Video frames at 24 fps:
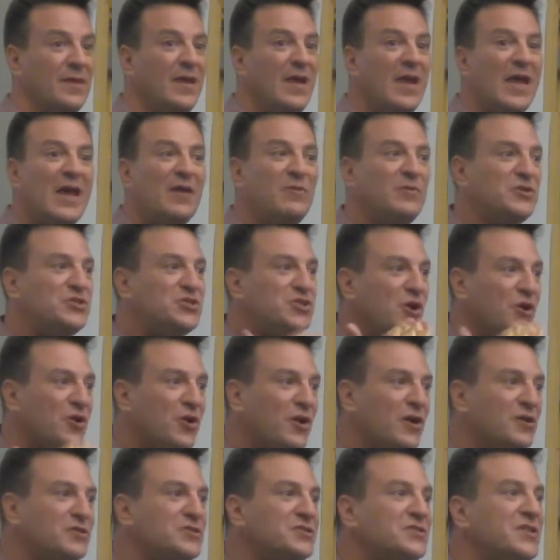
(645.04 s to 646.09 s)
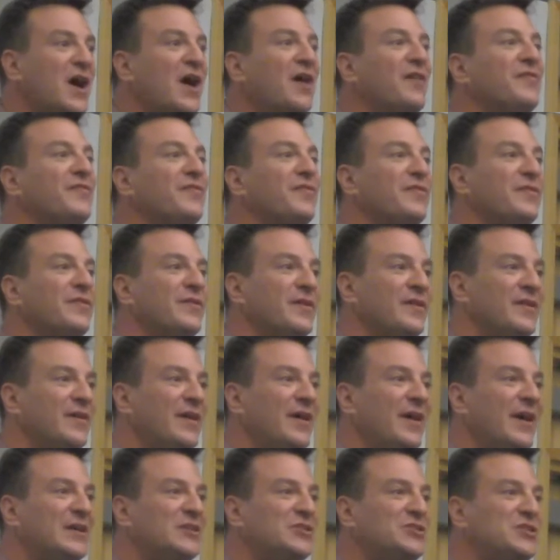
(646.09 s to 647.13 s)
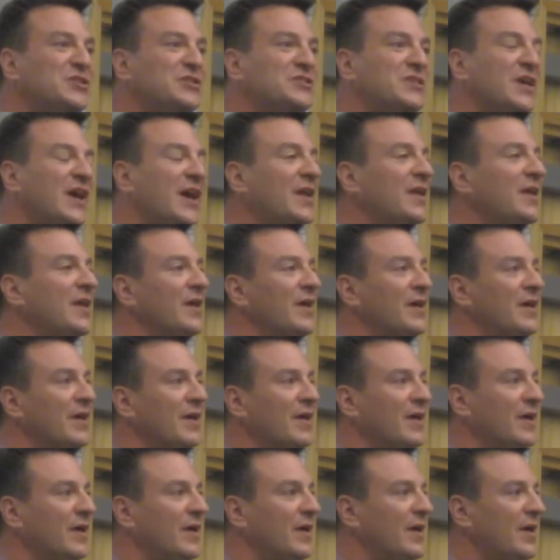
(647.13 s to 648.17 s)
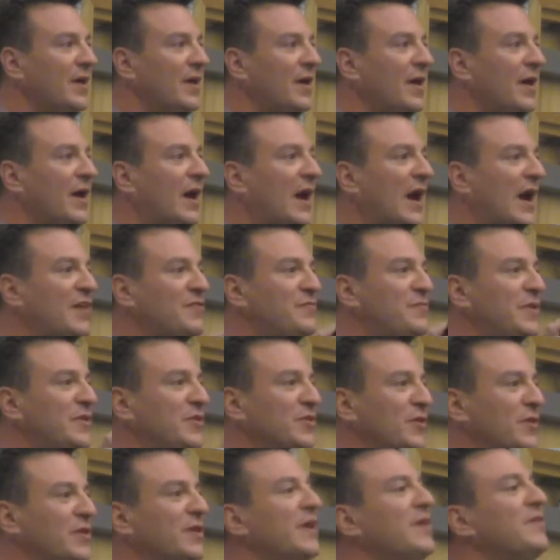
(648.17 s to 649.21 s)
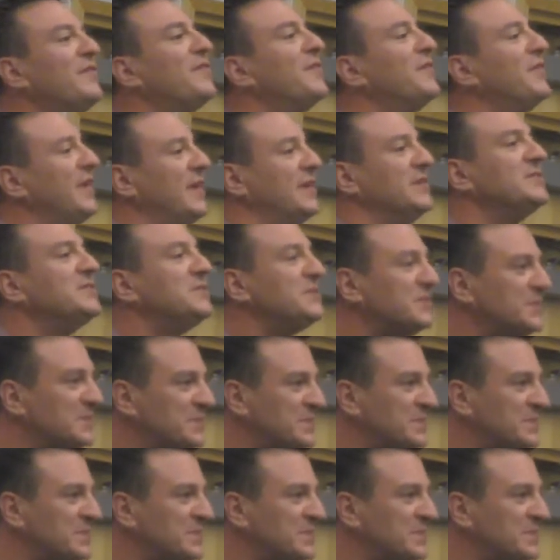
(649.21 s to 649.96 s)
And we showed her our stuff, and she said, "I've been looking for this."